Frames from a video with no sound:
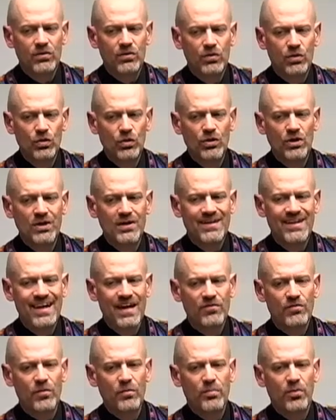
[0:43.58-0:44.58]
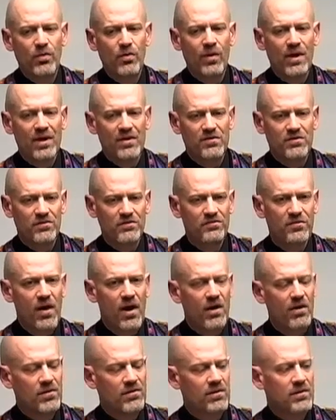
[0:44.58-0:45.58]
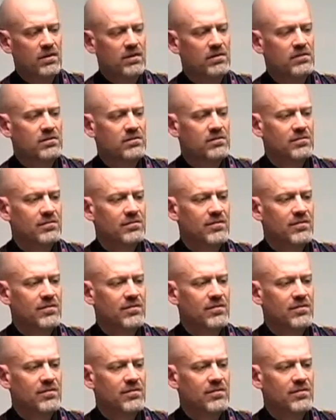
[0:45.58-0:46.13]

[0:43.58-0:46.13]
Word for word: you could never progress farther